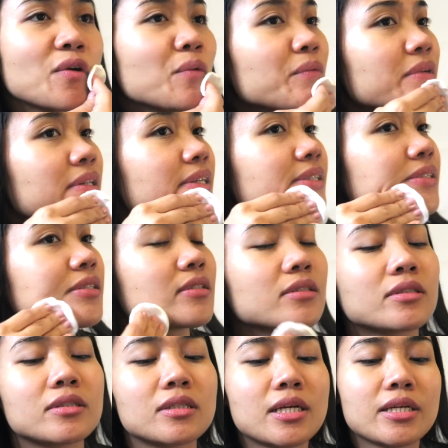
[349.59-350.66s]
foam
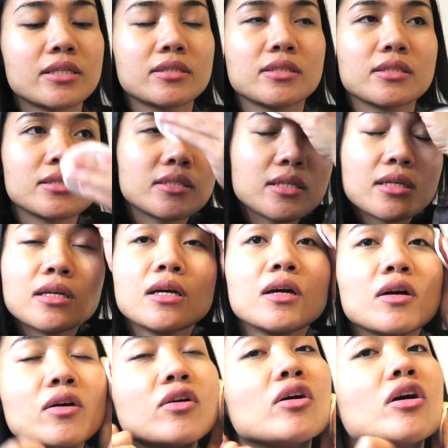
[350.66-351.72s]
cleanser, and just
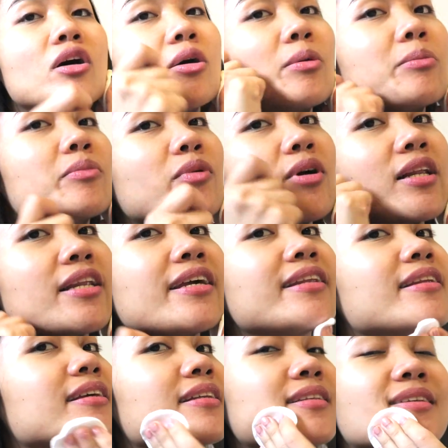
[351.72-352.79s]

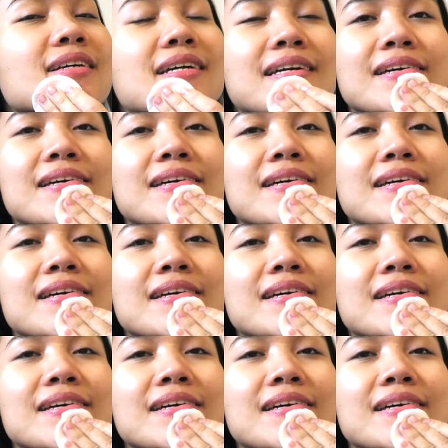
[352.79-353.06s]
clean it.